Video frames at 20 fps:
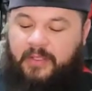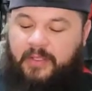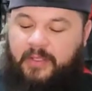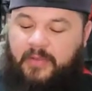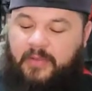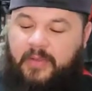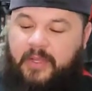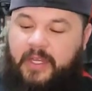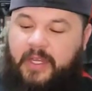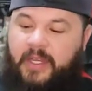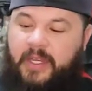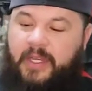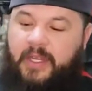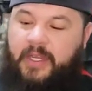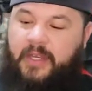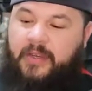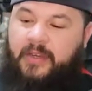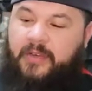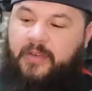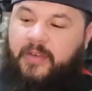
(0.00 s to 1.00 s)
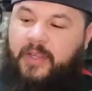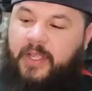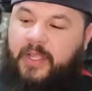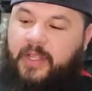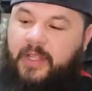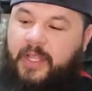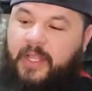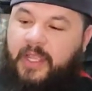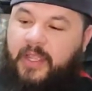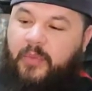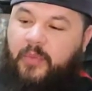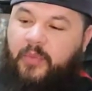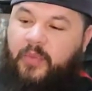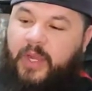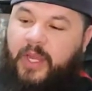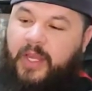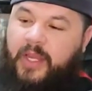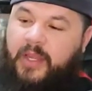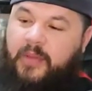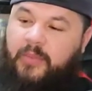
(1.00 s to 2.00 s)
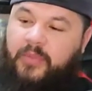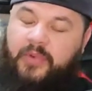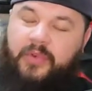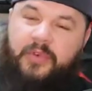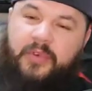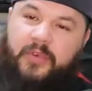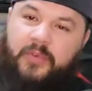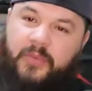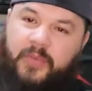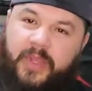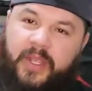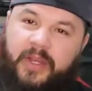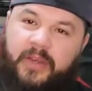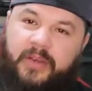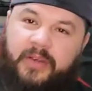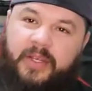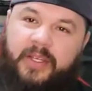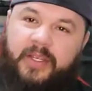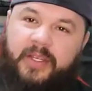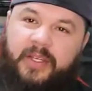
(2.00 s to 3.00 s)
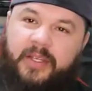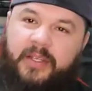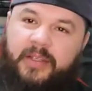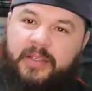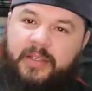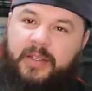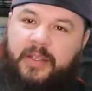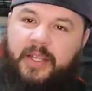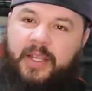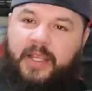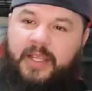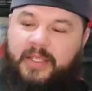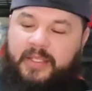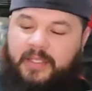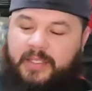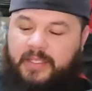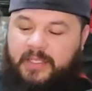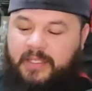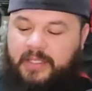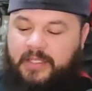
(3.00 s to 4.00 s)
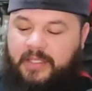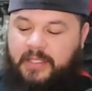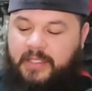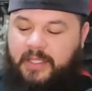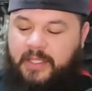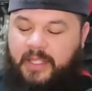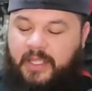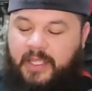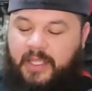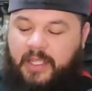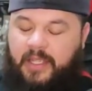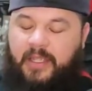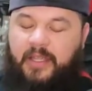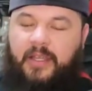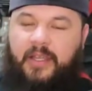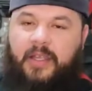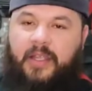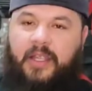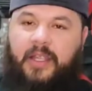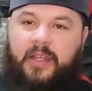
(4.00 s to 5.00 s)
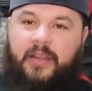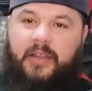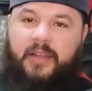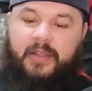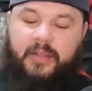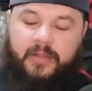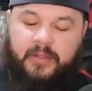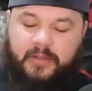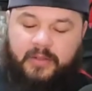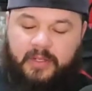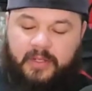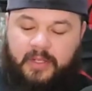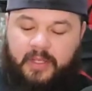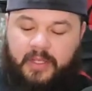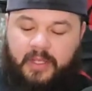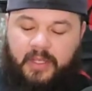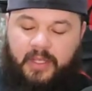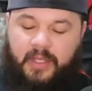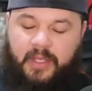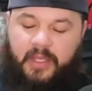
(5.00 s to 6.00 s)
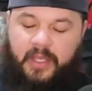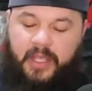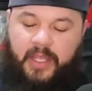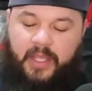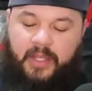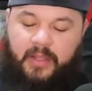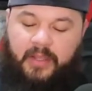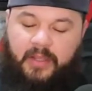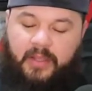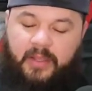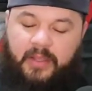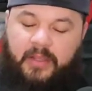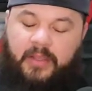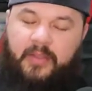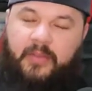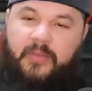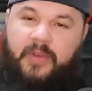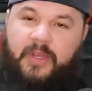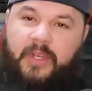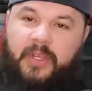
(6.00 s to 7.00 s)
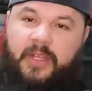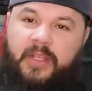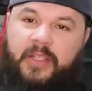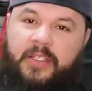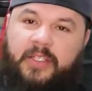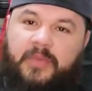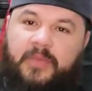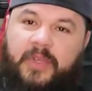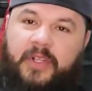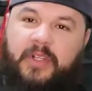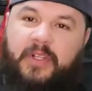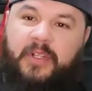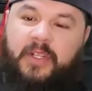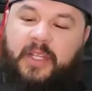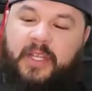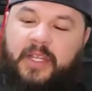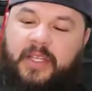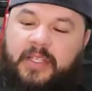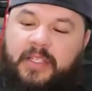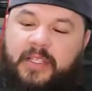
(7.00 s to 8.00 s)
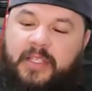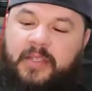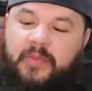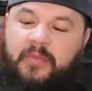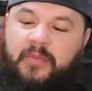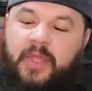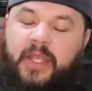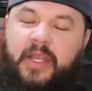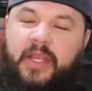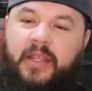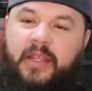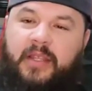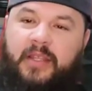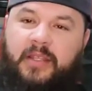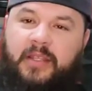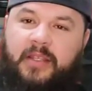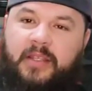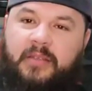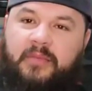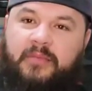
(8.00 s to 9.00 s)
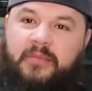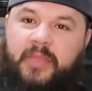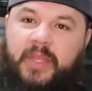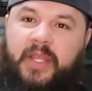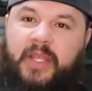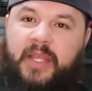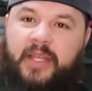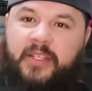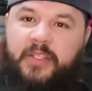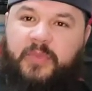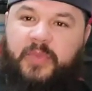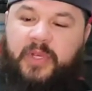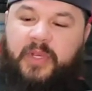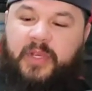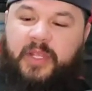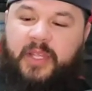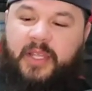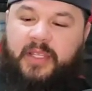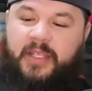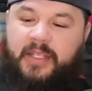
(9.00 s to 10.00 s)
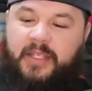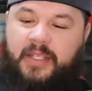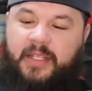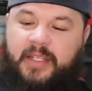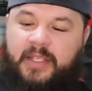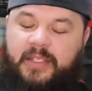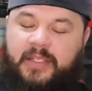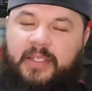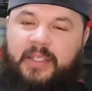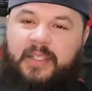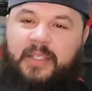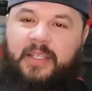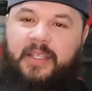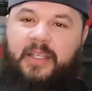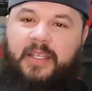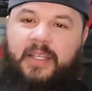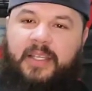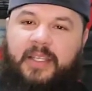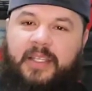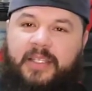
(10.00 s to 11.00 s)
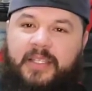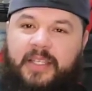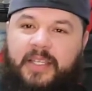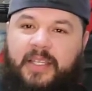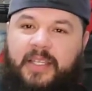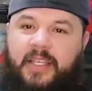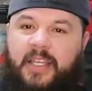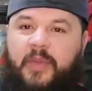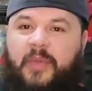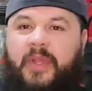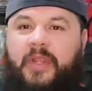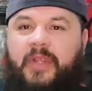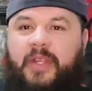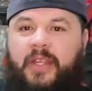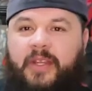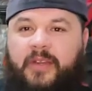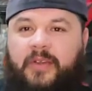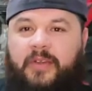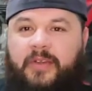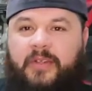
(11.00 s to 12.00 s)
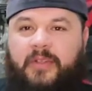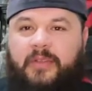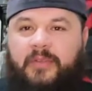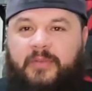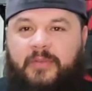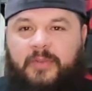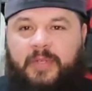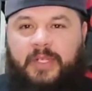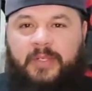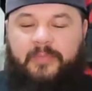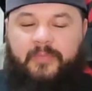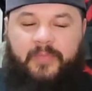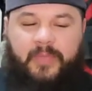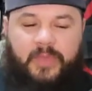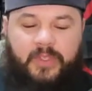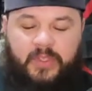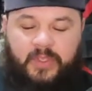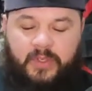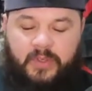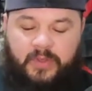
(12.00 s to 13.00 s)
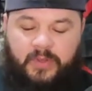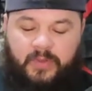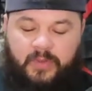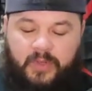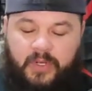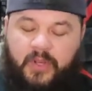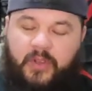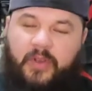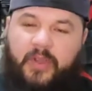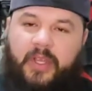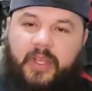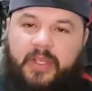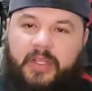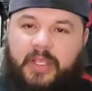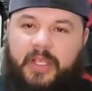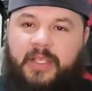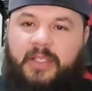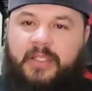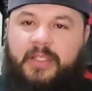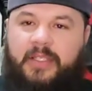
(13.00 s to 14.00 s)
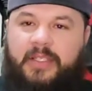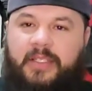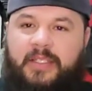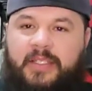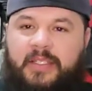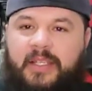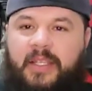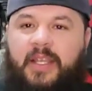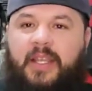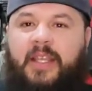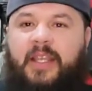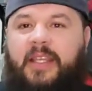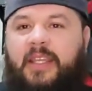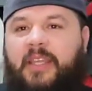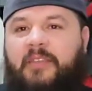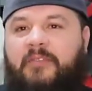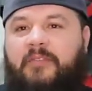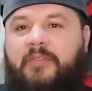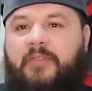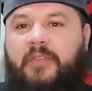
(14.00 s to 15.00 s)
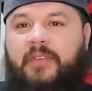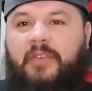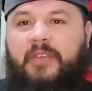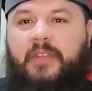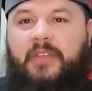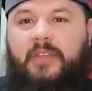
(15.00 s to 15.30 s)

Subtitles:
one in here in the Breaking Brew meadery glass is the Hungarian oak, and the one in the smaller glass, the Mead House podcast glass, is the American oak one. So we're gonna go ahead and taste these, give